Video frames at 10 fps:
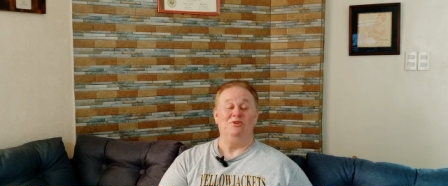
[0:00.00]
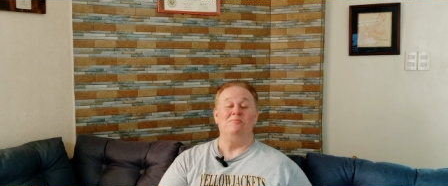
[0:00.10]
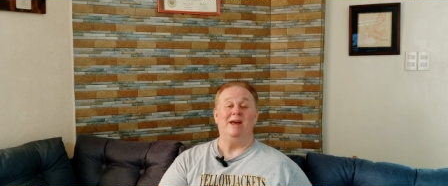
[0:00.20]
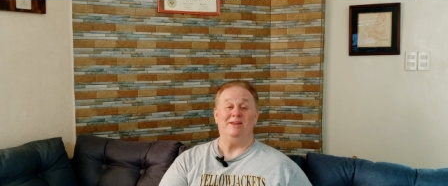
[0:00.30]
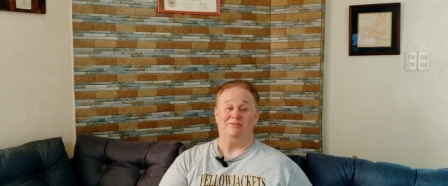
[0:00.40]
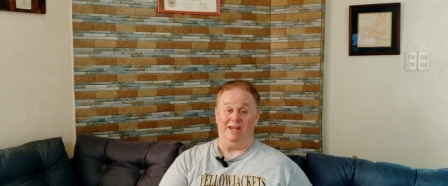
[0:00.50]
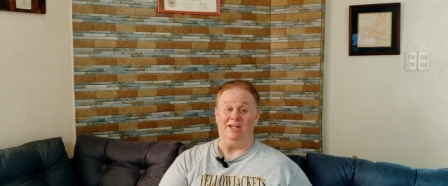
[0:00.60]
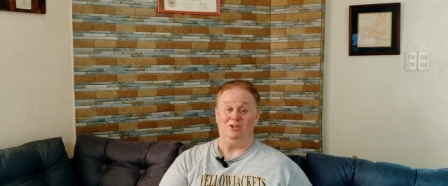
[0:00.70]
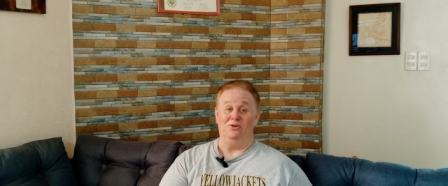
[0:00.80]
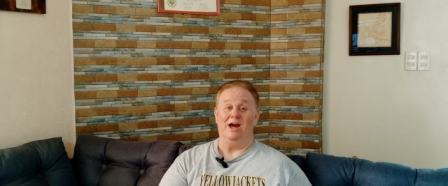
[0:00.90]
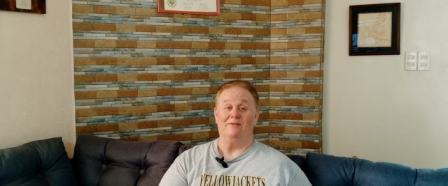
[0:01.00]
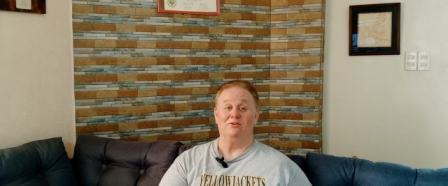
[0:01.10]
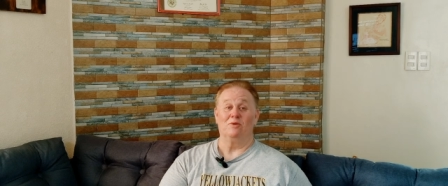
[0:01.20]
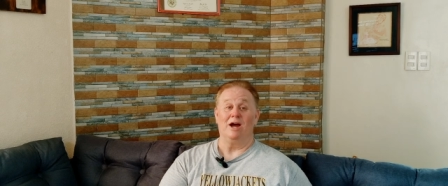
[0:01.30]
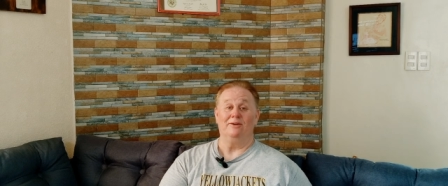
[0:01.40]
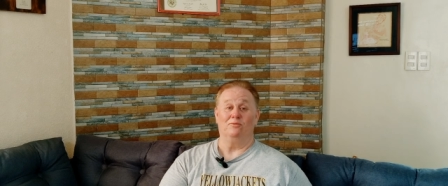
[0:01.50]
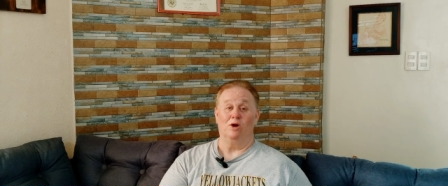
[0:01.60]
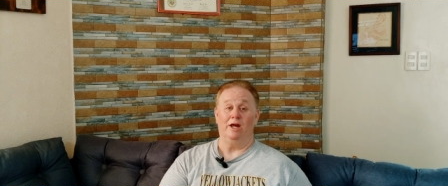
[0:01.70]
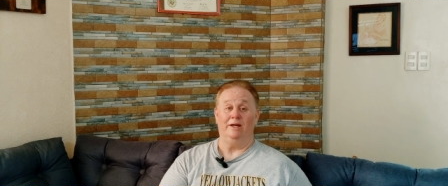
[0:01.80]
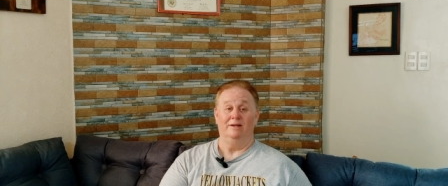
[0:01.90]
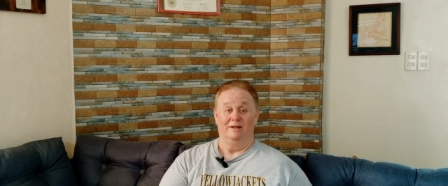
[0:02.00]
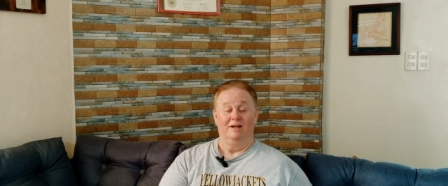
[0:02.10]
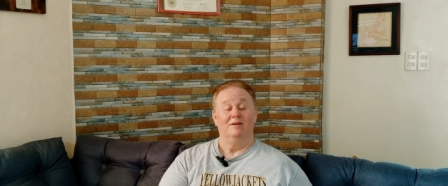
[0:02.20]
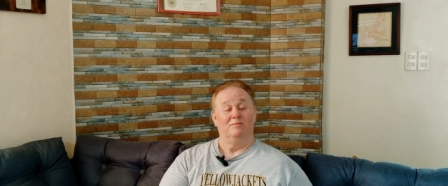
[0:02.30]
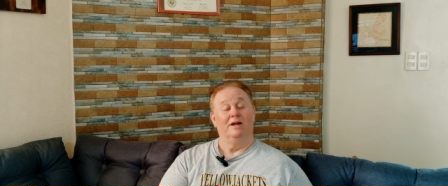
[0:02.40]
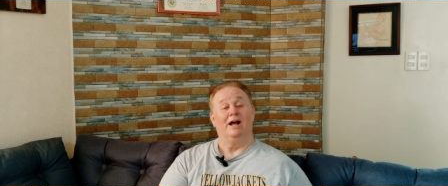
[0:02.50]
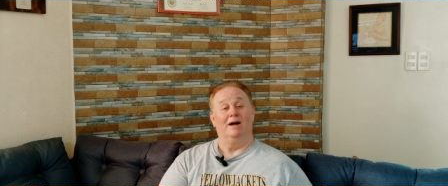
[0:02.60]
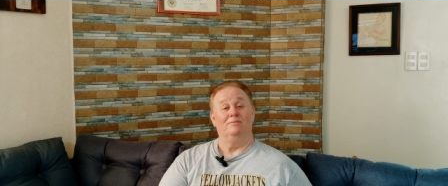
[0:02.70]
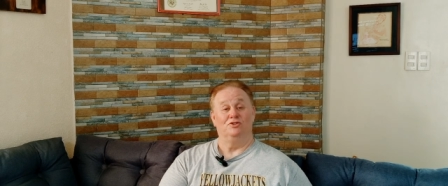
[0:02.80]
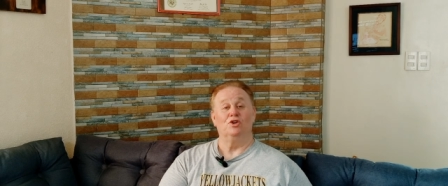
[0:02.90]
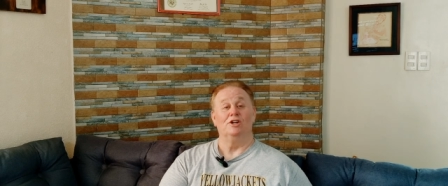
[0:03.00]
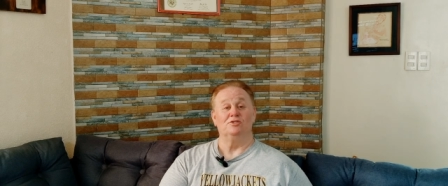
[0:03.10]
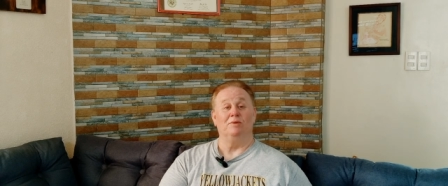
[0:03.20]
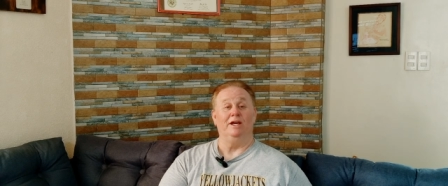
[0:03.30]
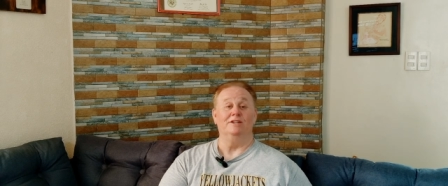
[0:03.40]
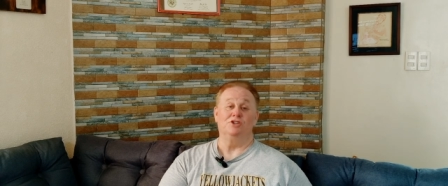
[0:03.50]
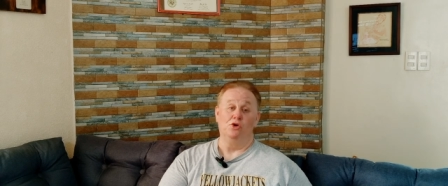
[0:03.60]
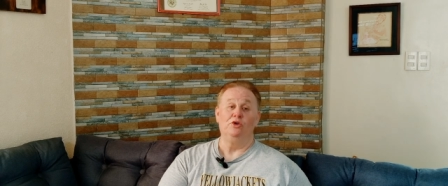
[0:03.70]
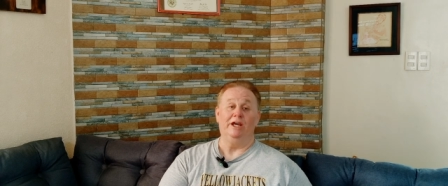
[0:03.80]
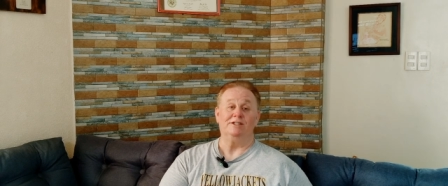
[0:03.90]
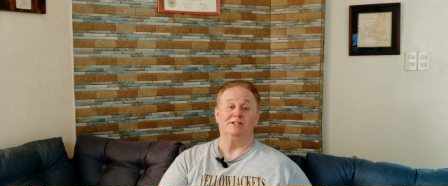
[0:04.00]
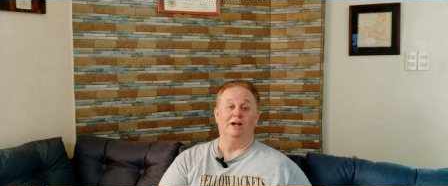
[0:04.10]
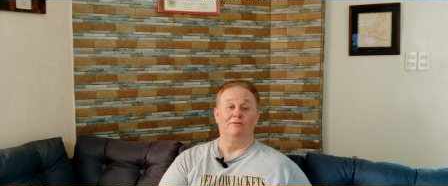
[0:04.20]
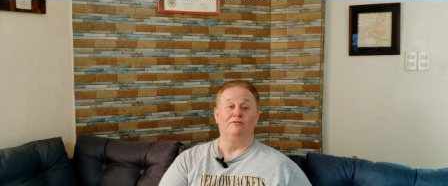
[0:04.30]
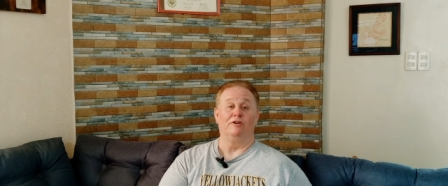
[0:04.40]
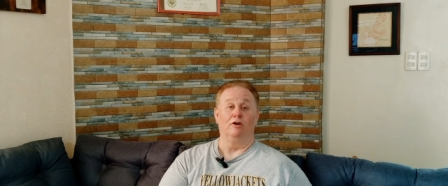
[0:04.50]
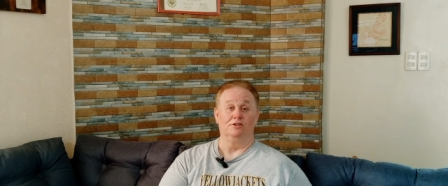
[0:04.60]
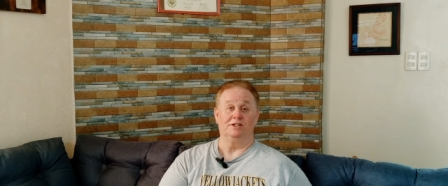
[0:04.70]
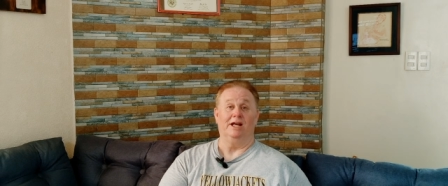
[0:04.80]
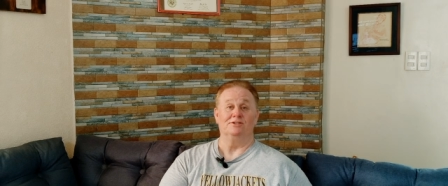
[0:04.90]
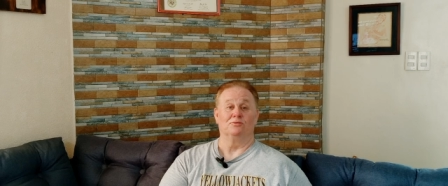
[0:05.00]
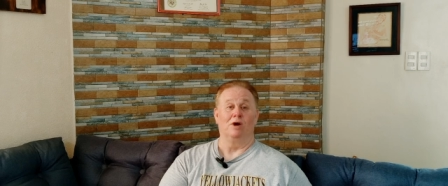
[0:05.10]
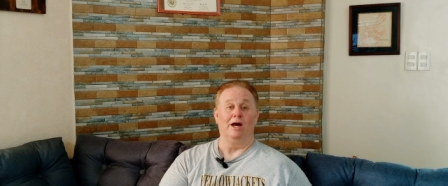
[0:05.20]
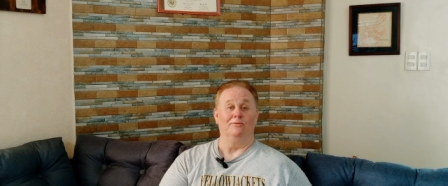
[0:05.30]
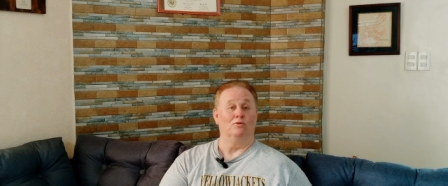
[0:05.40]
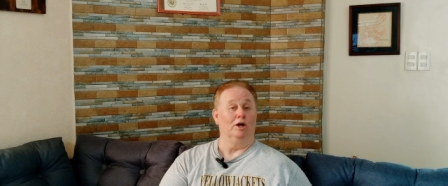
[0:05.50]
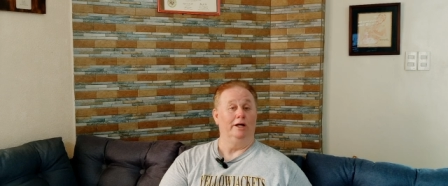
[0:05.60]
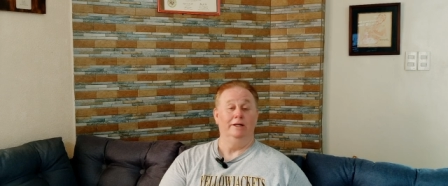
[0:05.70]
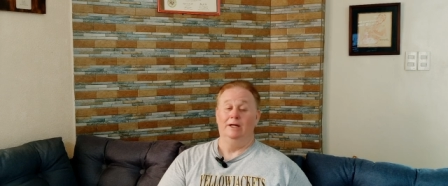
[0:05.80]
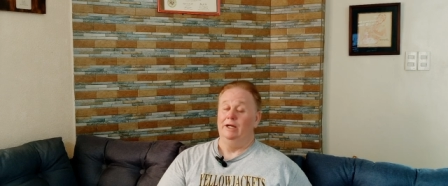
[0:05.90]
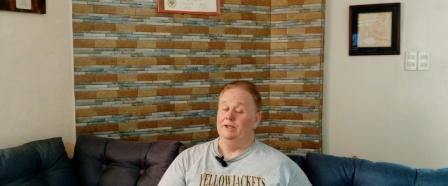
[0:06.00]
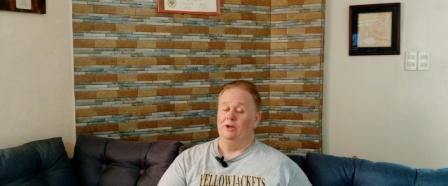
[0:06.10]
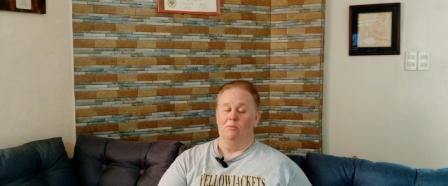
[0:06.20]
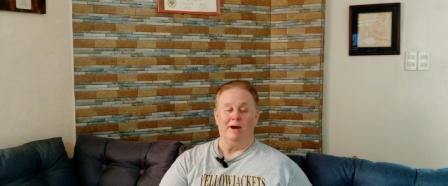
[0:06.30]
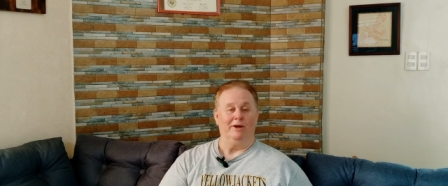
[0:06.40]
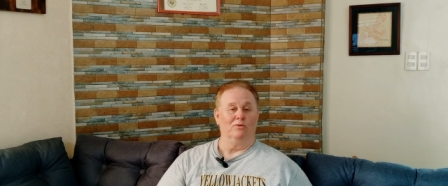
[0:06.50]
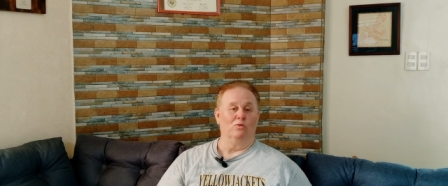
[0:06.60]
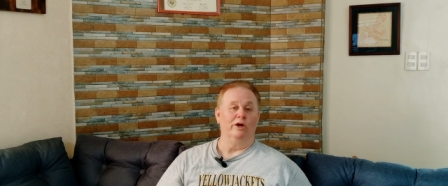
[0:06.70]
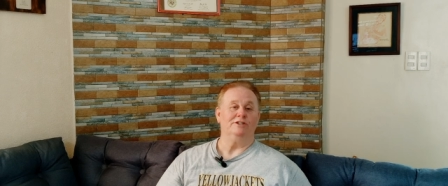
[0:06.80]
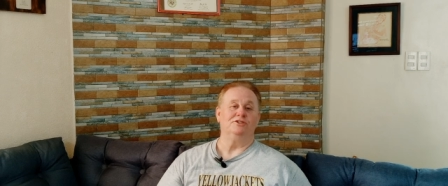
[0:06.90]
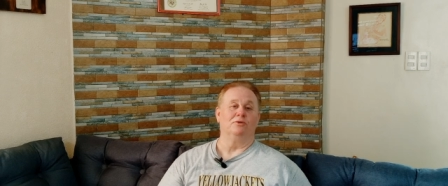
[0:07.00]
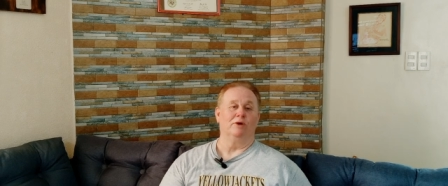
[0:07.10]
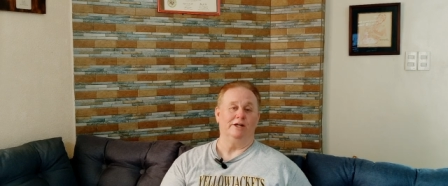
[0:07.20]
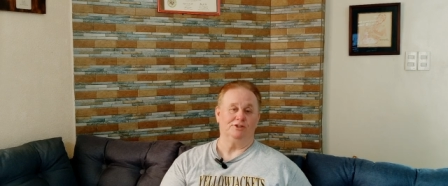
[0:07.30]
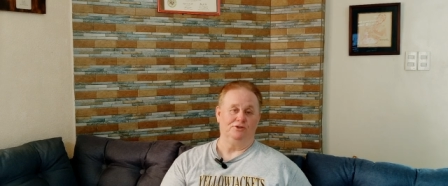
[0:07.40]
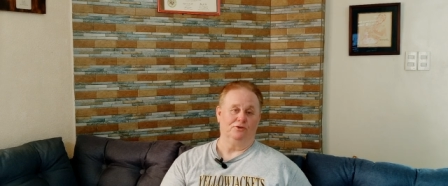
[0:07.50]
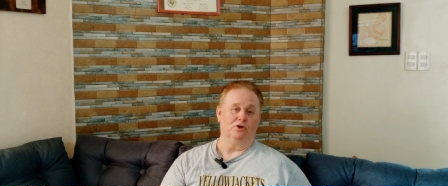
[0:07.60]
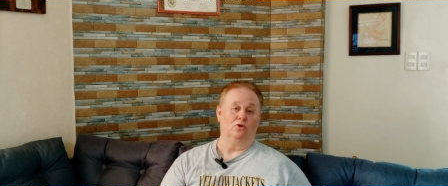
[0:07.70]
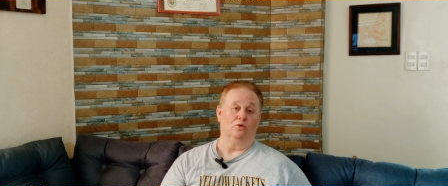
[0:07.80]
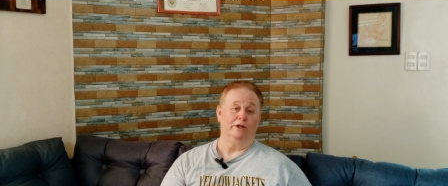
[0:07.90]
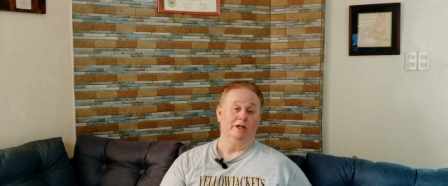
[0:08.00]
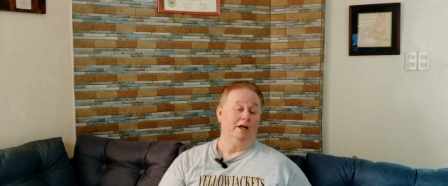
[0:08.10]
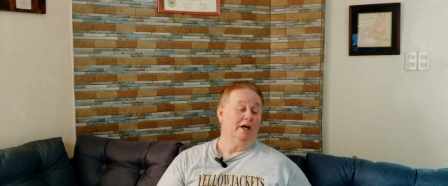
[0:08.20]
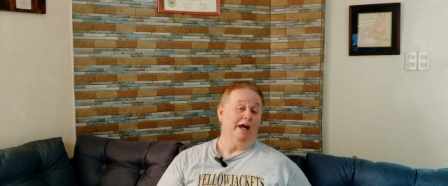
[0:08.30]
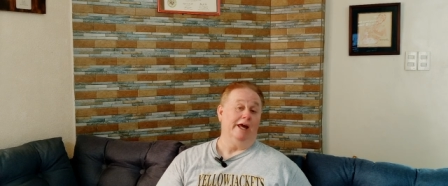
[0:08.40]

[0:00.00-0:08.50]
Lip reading: may think you have the right of way, but trust me, it's who gets there first has the right of way. No matter which direction you're going.